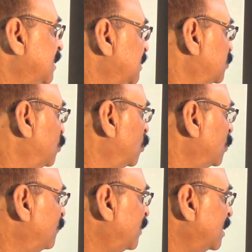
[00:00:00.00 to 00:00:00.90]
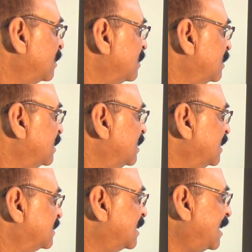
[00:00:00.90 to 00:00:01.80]
He is known for
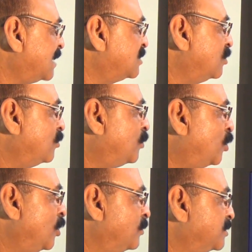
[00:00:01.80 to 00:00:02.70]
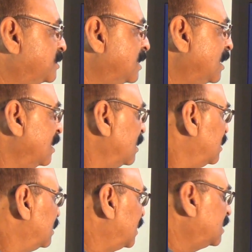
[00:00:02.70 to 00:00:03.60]
his collection of poems,
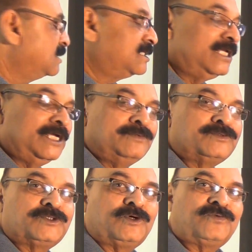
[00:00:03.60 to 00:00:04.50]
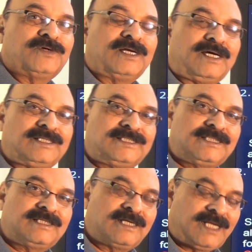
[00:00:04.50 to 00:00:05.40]
that is Leaves of
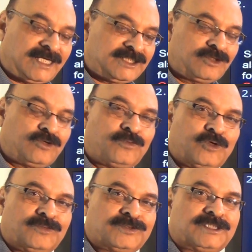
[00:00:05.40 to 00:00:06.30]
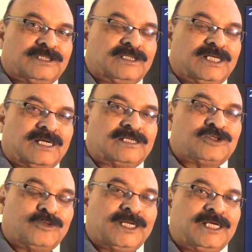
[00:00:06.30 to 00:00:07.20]
Grass, collection of poems. There are
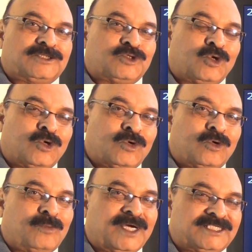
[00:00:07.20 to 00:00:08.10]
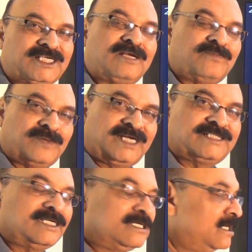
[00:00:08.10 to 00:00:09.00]
so many, Song of Myself,
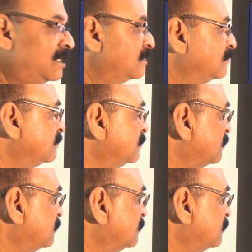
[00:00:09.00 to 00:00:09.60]
etc.